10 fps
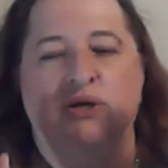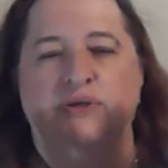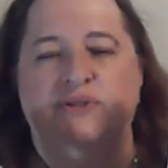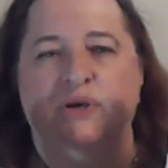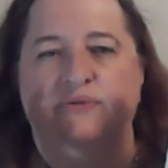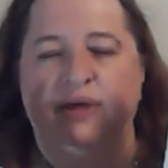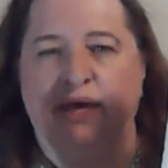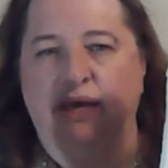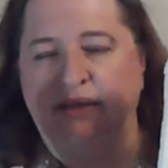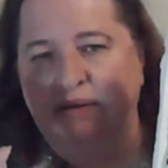so
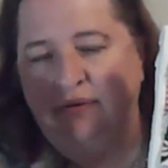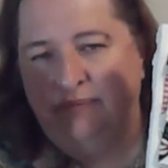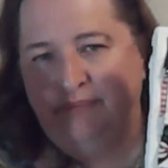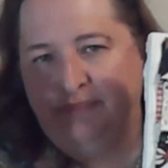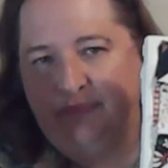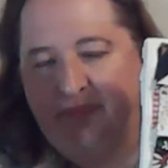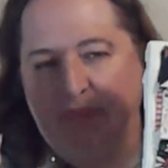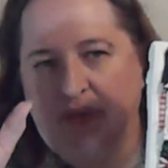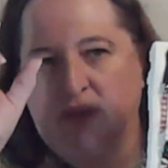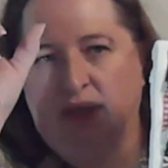that
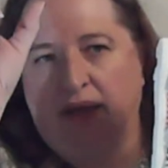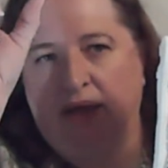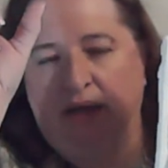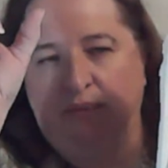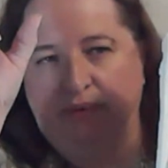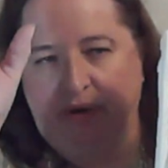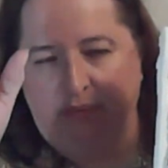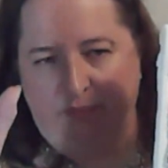when